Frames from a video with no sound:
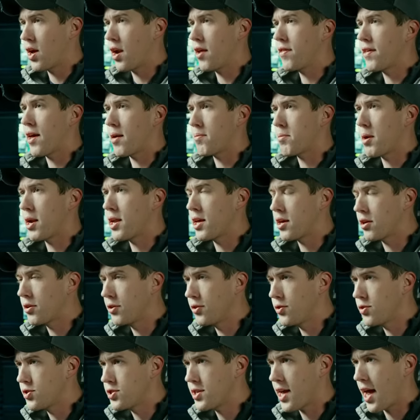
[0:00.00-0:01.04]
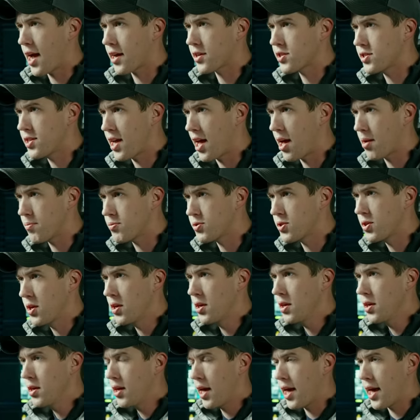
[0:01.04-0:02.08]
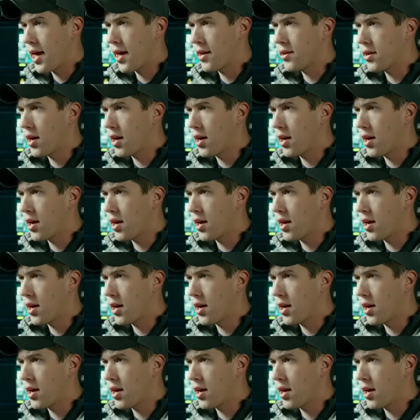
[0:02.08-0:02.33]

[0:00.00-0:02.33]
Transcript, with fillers: of that money includes tax stamps, and